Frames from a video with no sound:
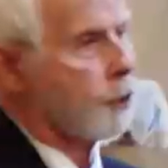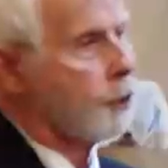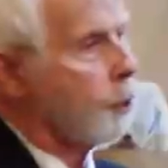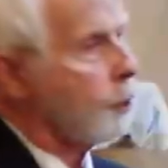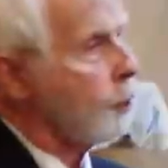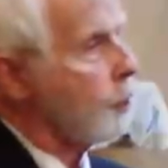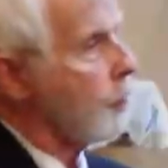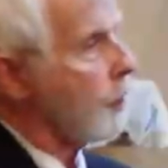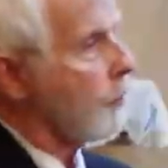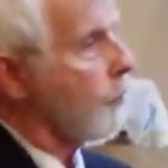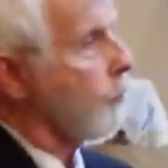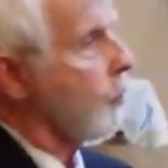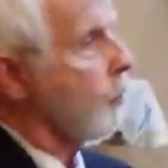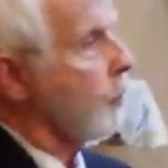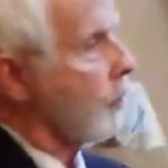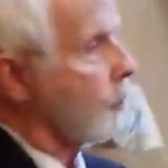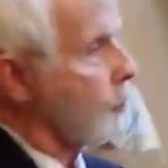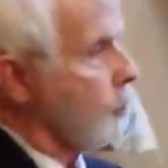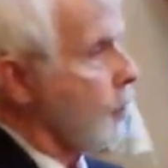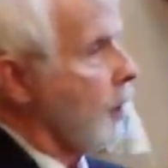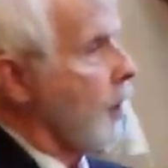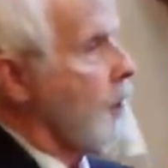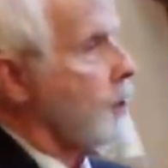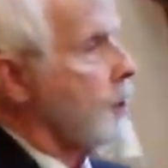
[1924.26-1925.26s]
two different
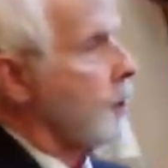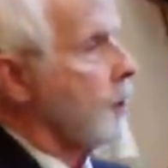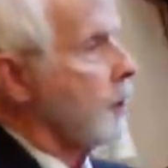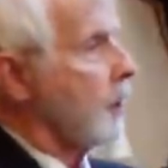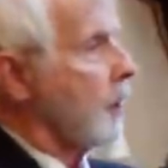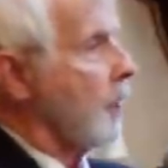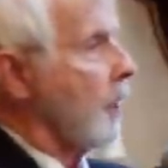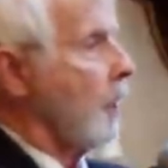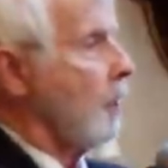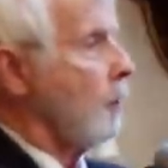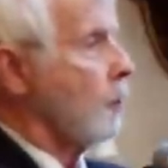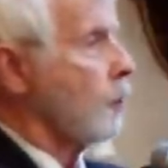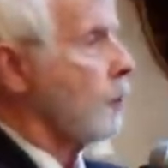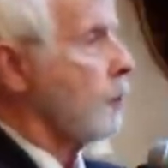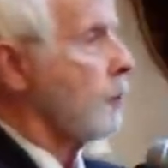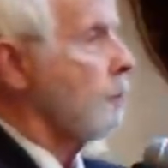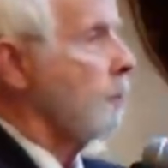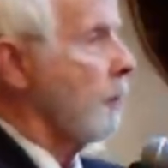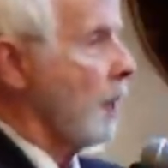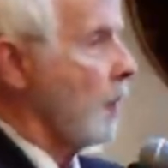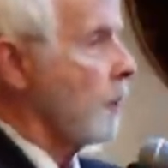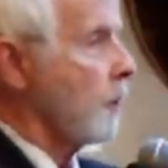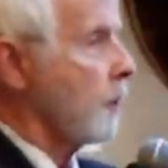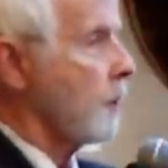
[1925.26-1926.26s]
creation accounts
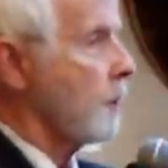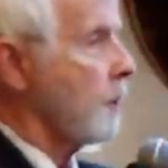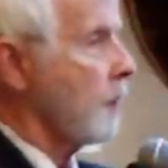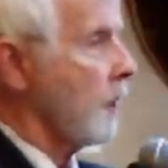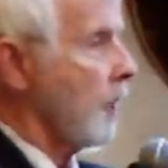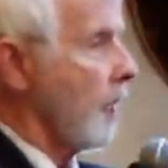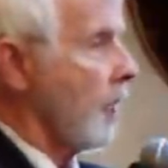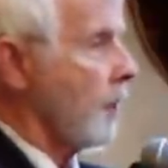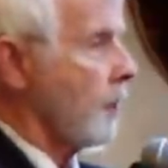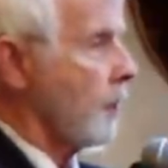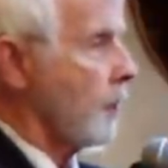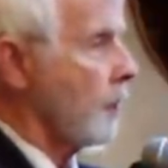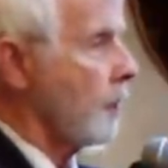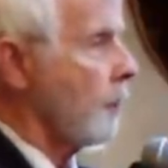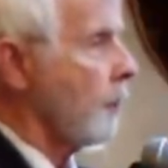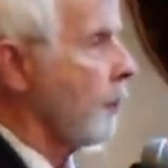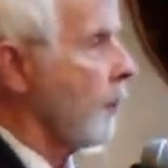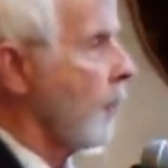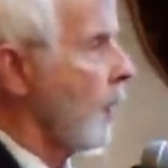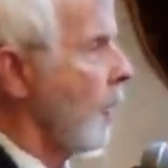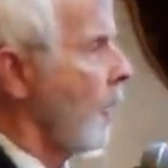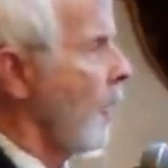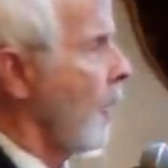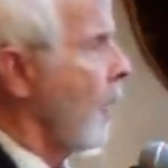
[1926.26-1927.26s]
melded together,
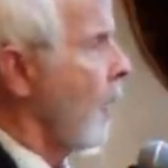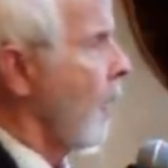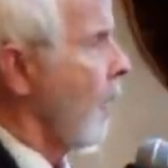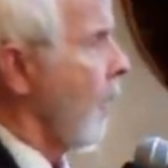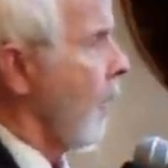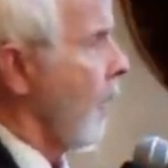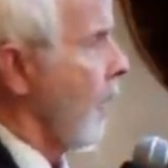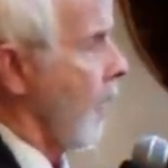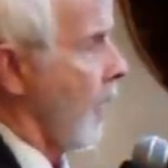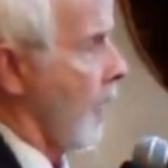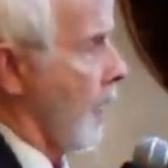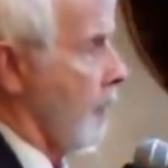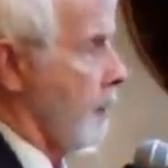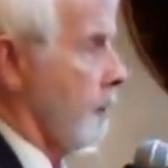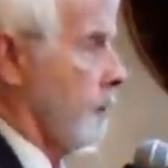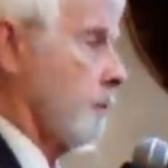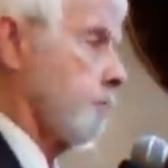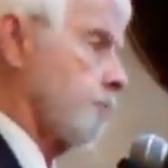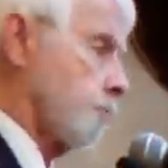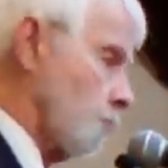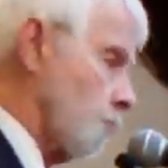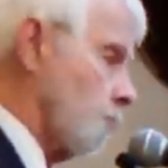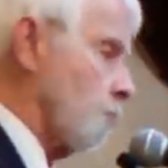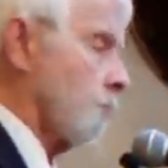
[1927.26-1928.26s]
and
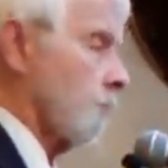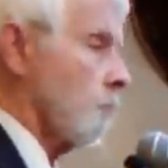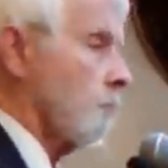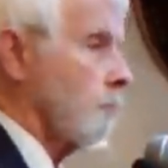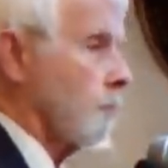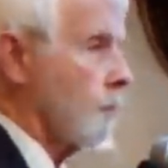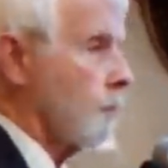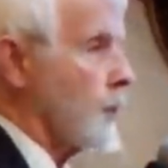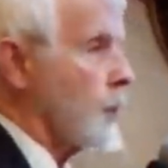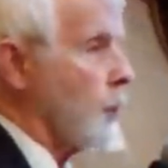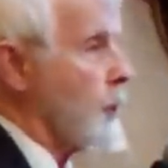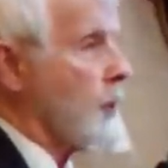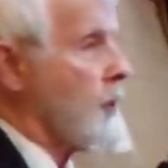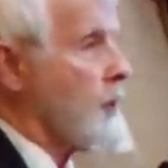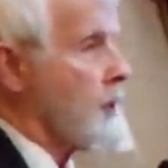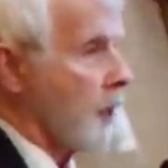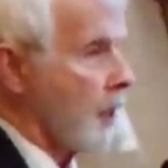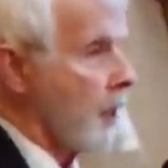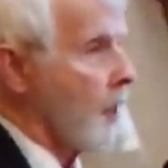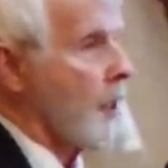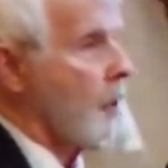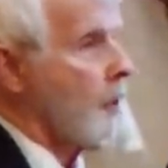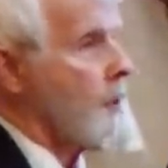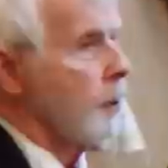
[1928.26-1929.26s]
you can
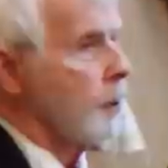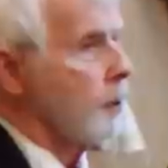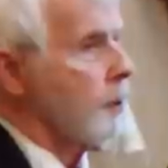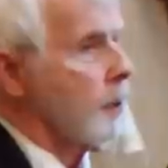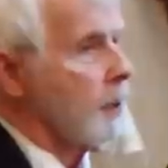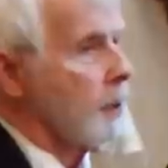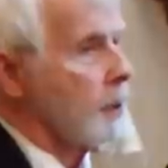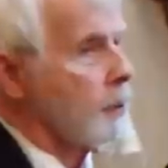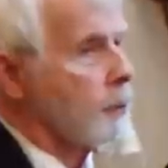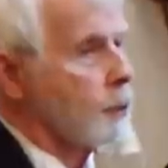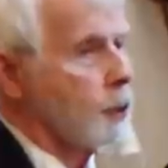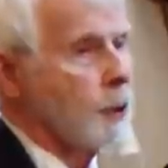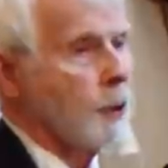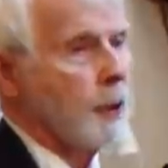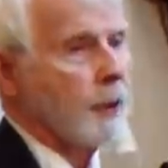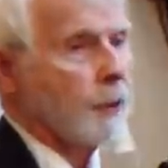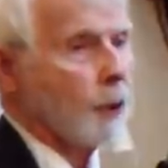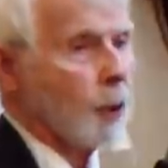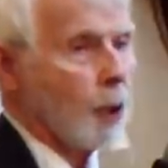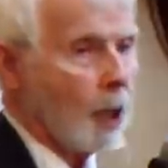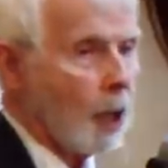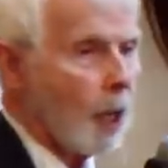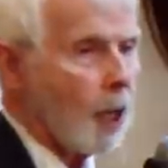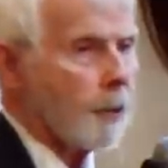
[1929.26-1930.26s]
tell that they're two
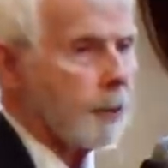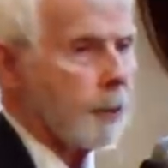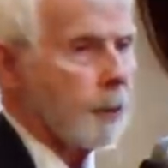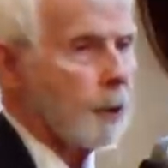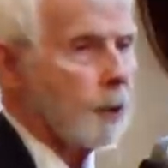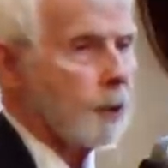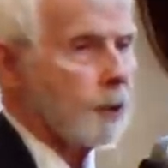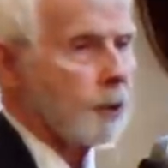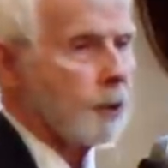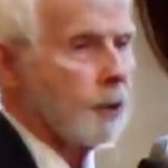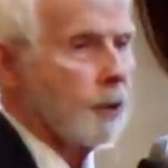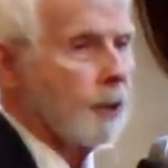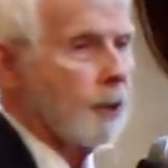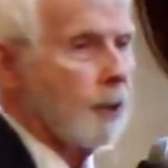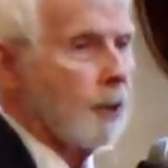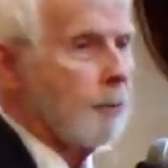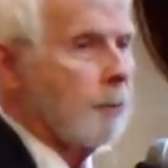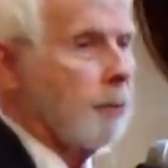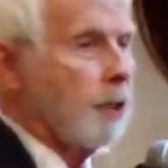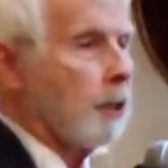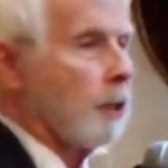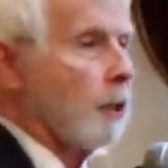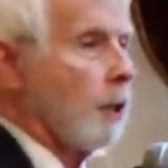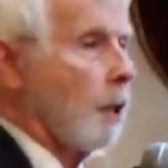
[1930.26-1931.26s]
different authors
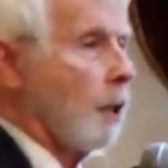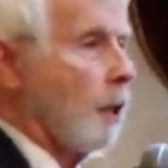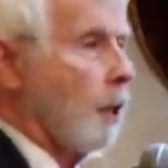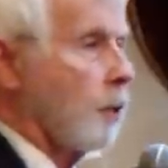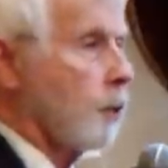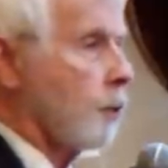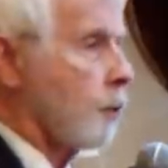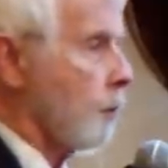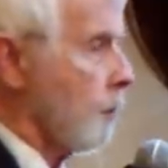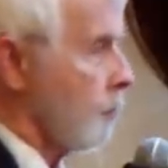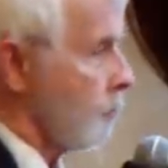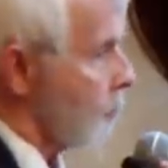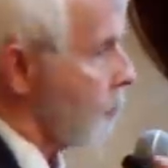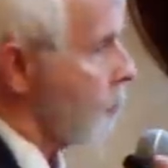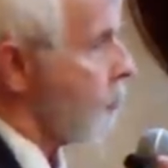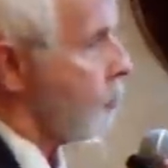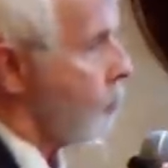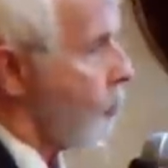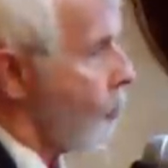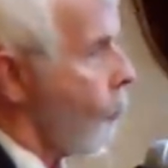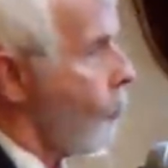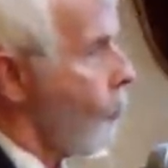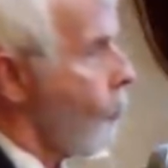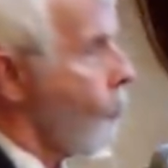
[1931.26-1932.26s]
because
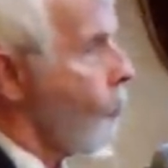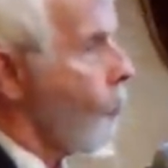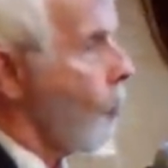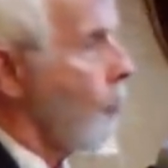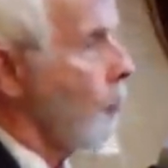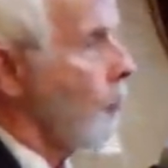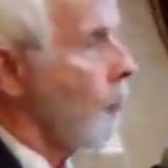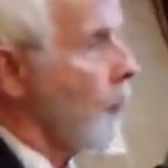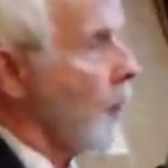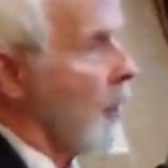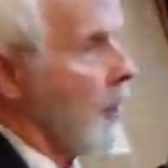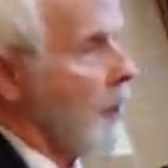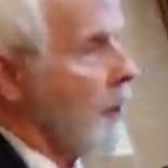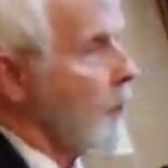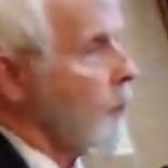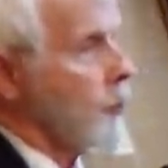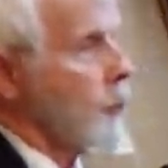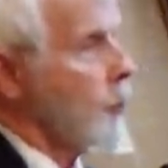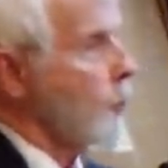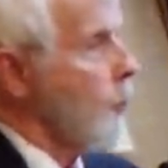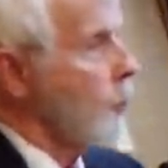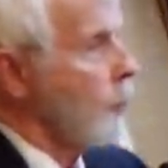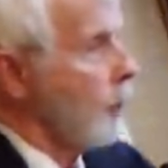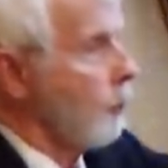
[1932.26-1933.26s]
they are
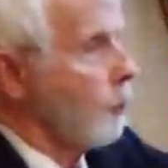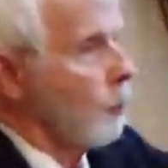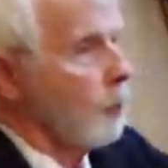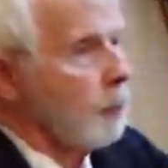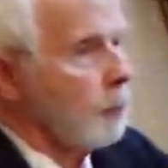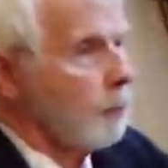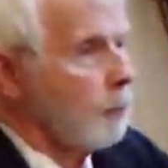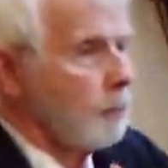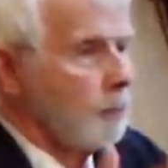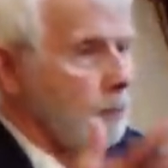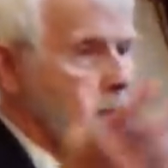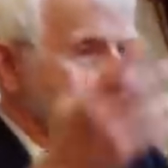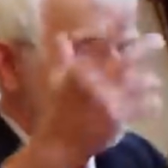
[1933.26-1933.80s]
two different